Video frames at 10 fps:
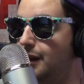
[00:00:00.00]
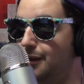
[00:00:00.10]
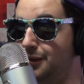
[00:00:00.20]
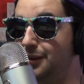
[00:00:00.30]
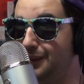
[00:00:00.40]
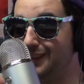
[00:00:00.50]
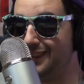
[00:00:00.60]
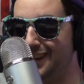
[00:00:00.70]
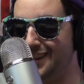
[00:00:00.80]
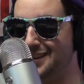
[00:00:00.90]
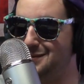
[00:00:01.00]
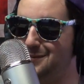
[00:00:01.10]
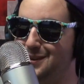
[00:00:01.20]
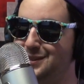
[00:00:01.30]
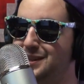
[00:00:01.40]
I didn't
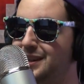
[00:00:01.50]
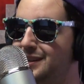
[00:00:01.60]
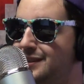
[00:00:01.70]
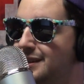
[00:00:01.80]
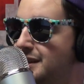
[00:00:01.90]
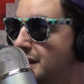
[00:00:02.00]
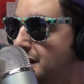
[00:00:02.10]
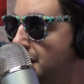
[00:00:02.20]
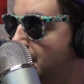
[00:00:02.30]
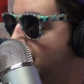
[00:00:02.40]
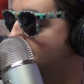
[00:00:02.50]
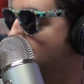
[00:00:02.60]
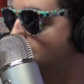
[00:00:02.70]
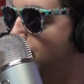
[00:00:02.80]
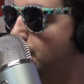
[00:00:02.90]
watch it yesterday,
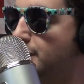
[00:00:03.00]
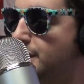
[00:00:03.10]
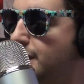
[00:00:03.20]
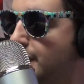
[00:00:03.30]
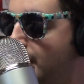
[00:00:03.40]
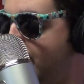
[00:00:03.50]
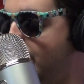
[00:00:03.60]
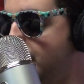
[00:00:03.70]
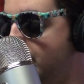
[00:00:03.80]
but I watched it today.